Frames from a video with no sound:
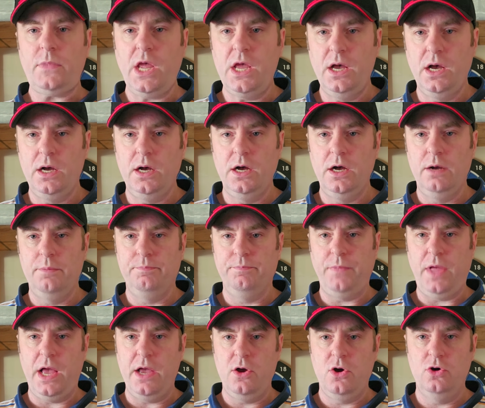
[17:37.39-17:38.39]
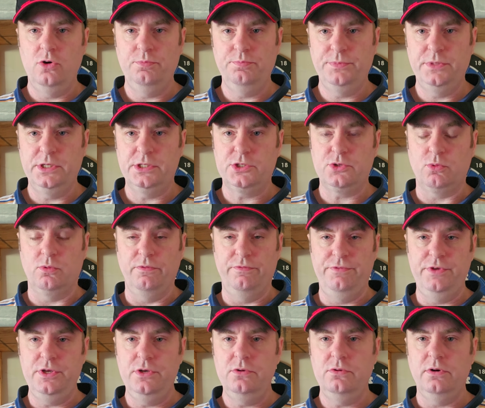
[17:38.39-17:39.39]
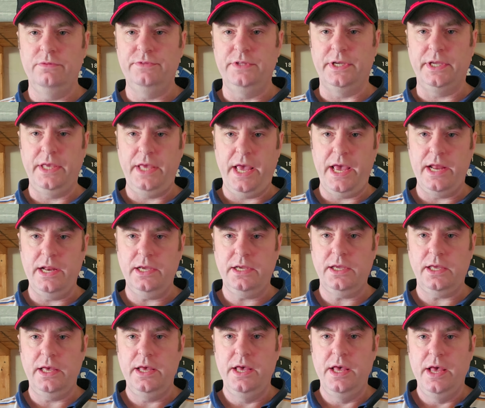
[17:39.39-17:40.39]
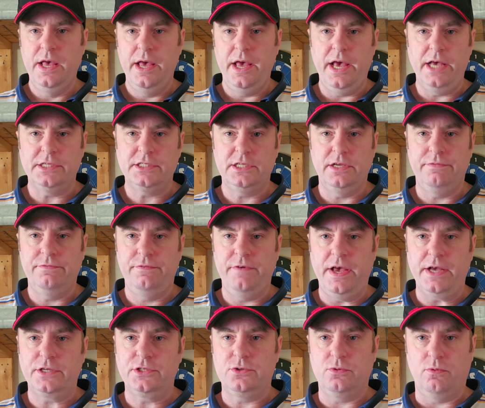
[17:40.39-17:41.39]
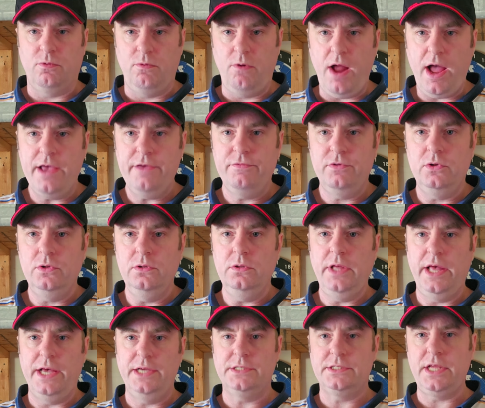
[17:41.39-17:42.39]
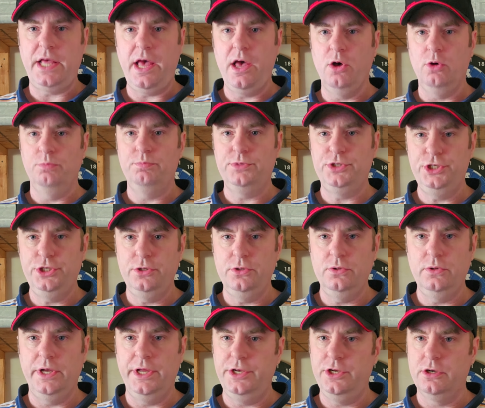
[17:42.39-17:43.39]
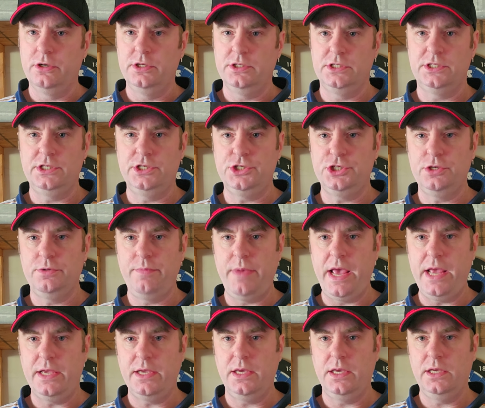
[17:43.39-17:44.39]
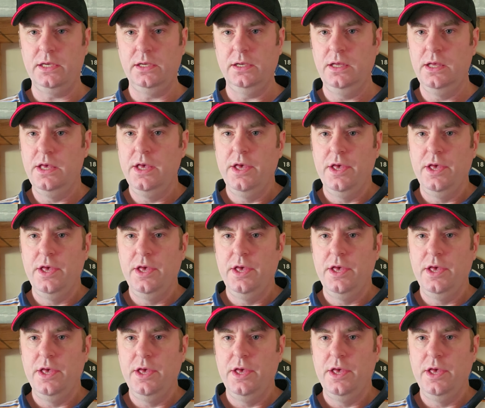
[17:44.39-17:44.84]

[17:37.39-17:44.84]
I hope this review of the Canik SFx Rival has helped you in your decision making.